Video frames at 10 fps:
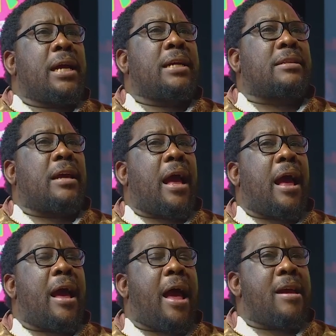
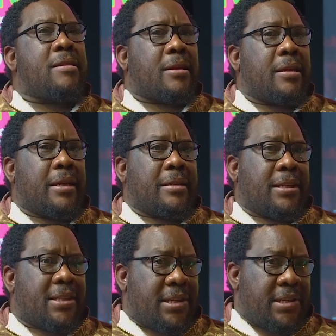I think
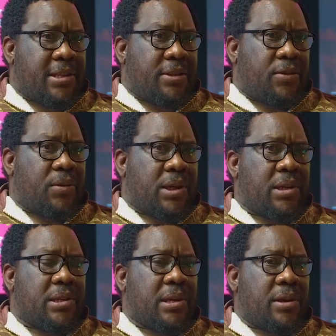these
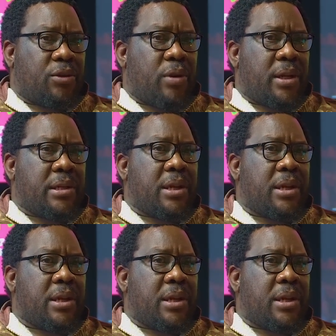institutions actually,